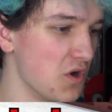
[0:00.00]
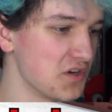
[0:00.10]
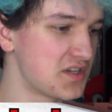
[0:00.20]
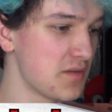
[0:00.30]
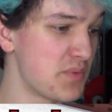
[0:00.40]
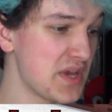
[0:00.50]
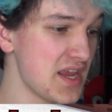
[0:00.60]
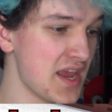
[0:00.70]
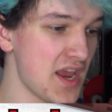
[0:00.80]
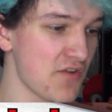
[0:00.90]
Want to
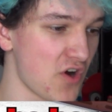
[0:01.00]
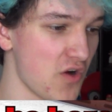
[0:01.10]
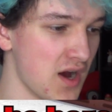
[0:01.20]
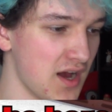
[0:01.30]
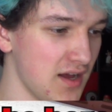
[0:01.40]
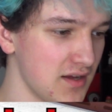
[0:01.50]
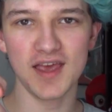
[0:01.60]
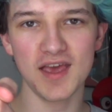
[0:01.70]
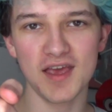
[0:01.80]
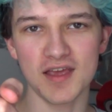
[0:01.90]
be hero, huh?
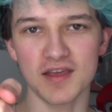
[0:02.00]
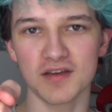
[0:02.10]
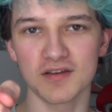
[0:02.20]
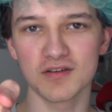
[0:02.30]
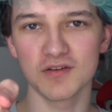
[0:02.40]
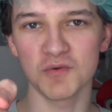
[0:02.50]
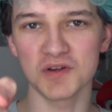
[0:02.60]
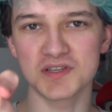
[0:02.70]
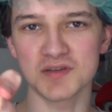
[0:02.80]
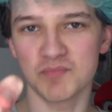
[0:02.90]
Hey.
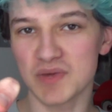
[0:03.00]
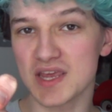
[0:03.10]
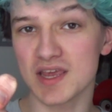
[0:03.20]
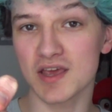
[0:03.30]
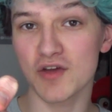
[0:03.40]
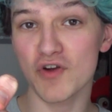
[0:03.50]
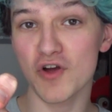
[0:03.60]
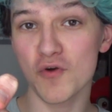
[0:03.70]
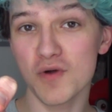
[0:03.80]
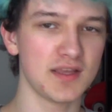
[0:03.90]
Want to be hero?